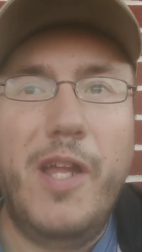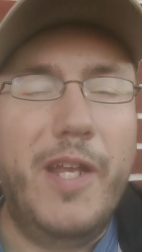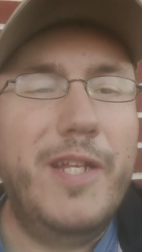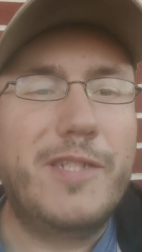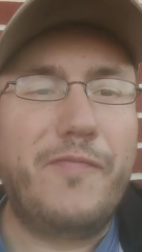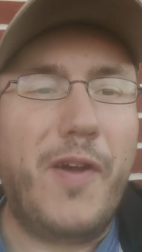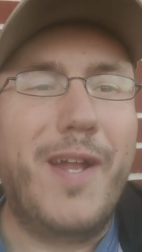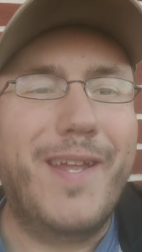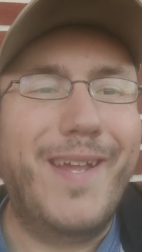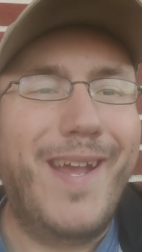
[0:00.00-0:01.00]
It is
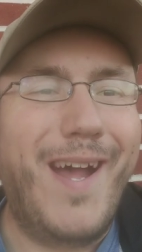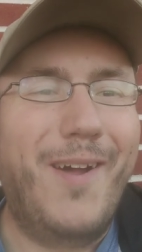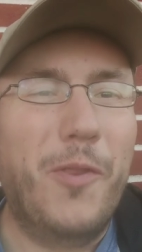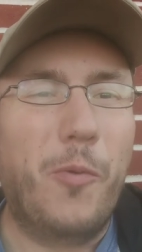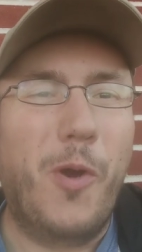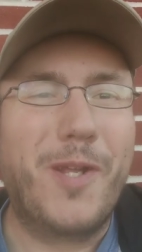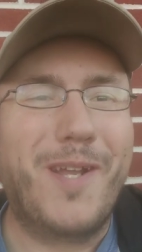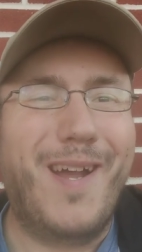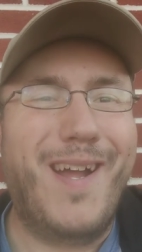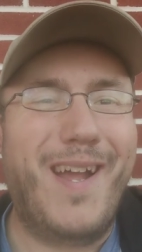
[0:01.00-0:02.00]
funny how one
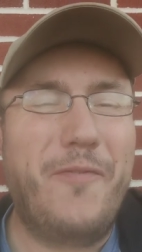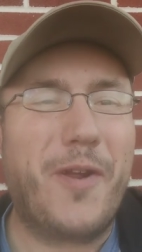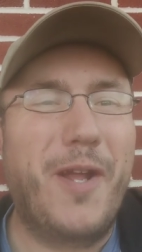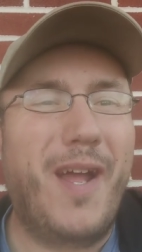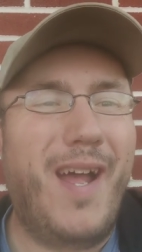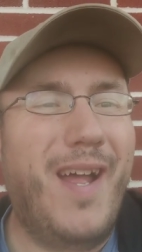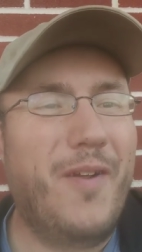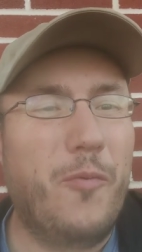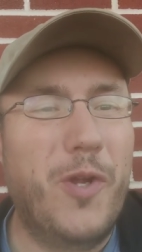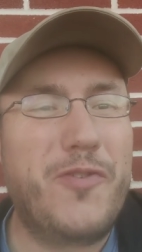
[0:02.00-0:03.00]
guy I forget
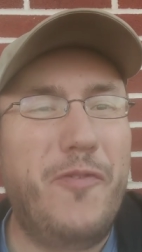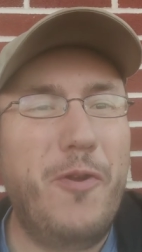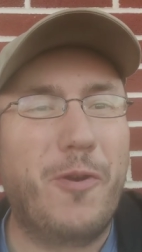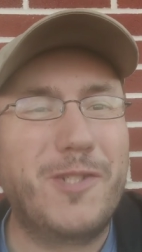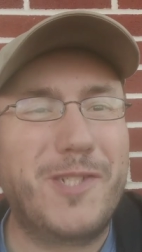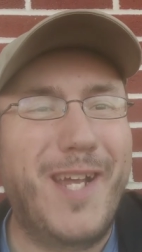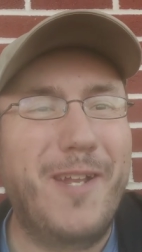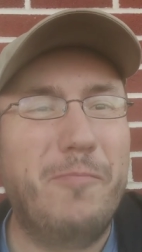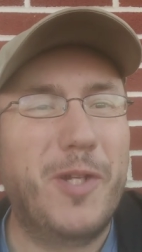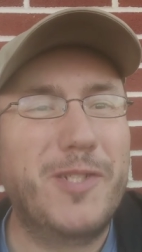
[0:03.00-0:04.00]
which viewer said
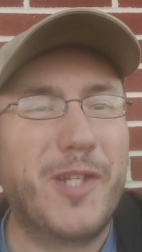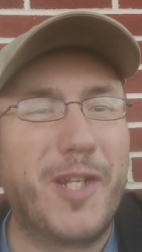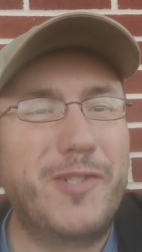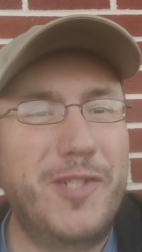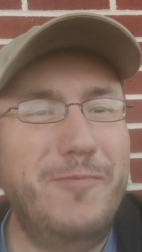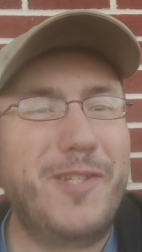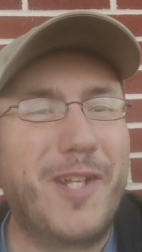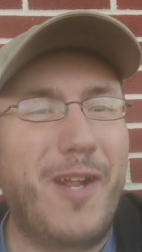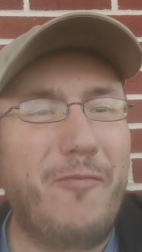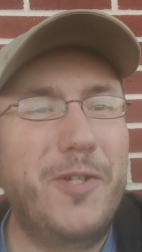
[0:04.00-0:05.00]
it, but he's like, it seems
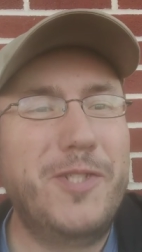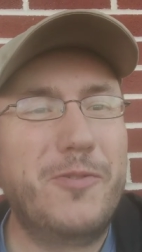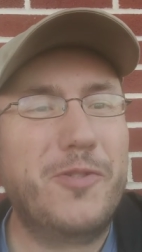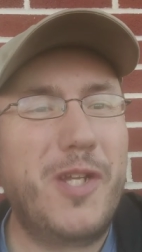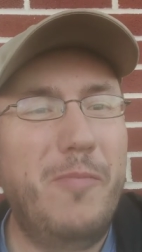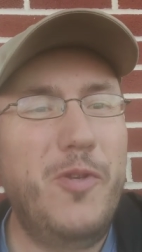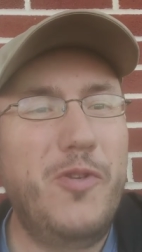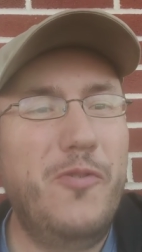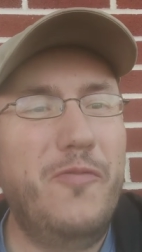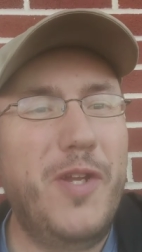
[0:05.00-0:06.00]
like every single time you
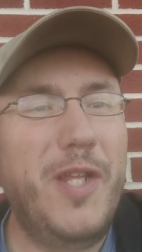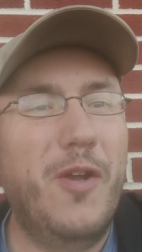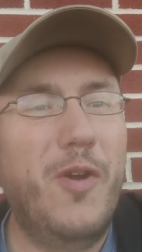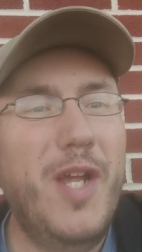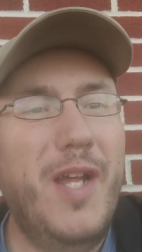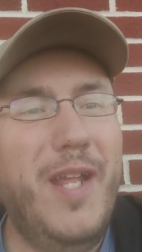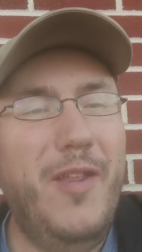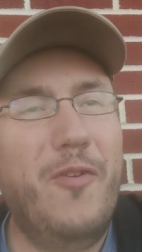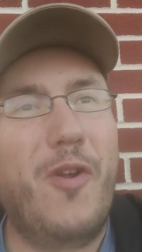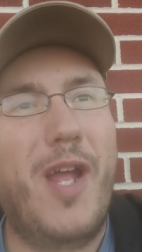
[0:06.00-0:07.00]
do a video,
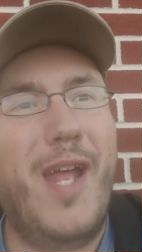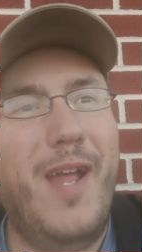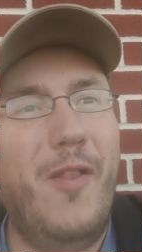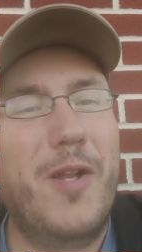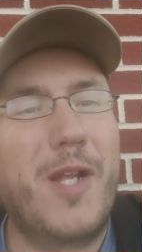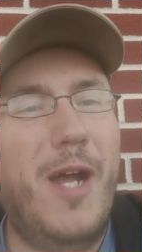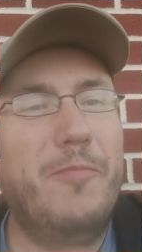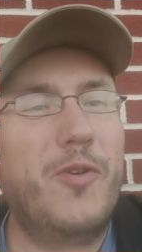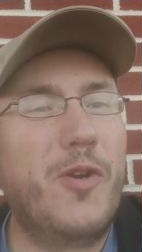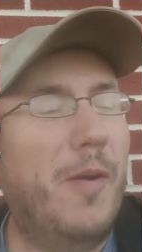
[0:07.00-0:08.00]
either a
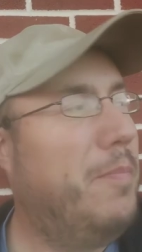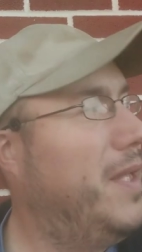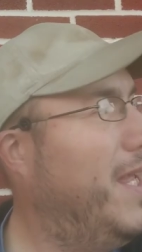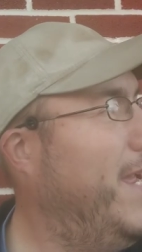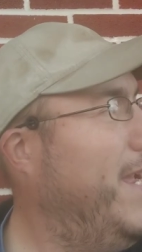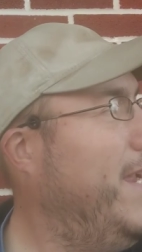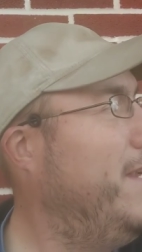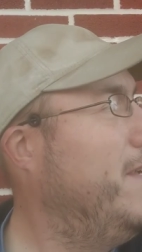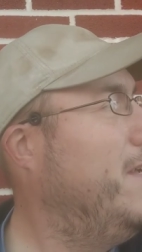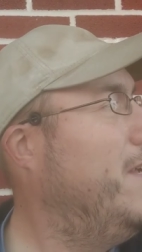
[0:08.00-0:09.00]
helicopter, a plane,